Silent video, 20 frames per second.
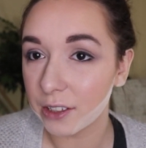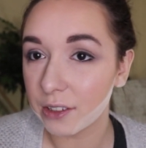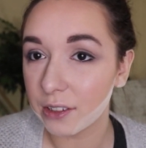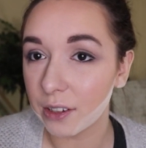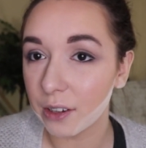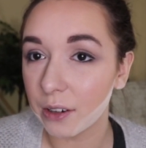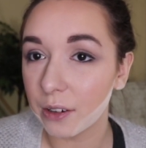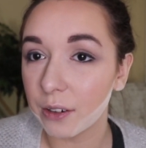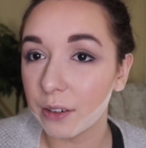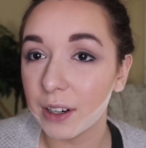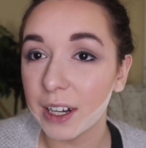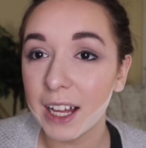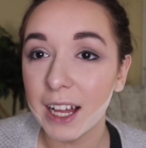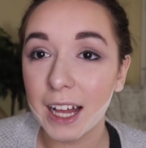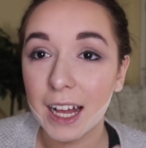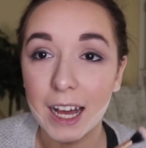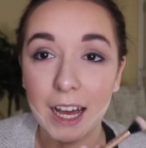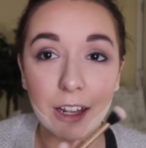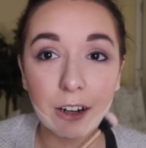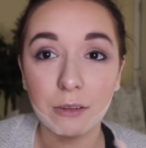So
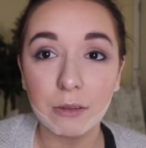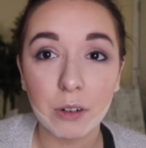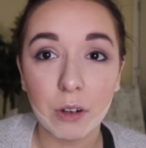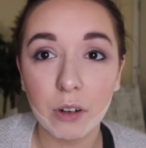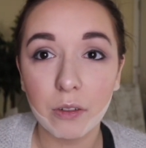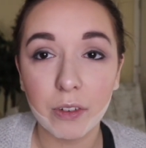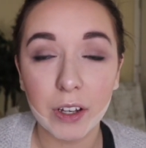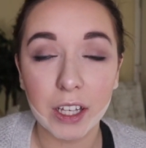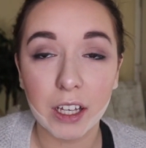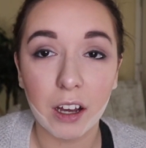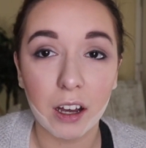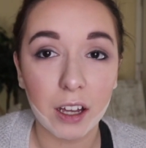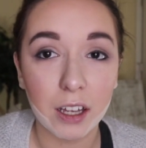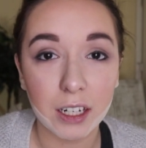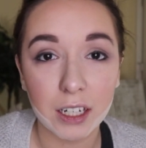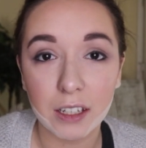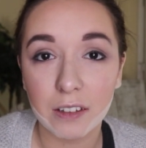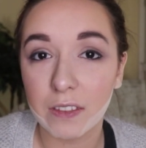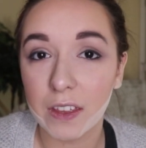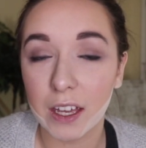I don't know if I got
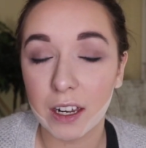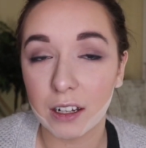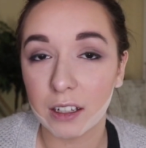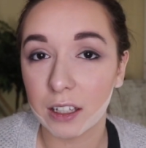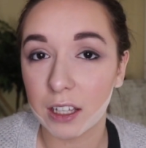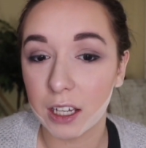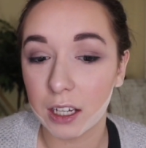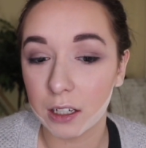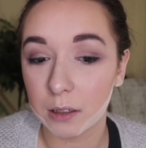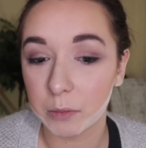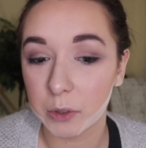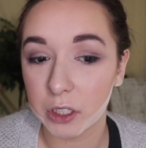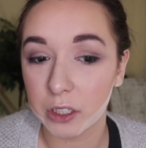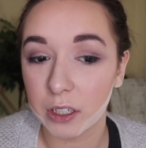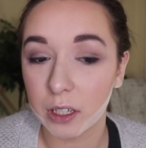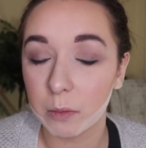any of that on camera.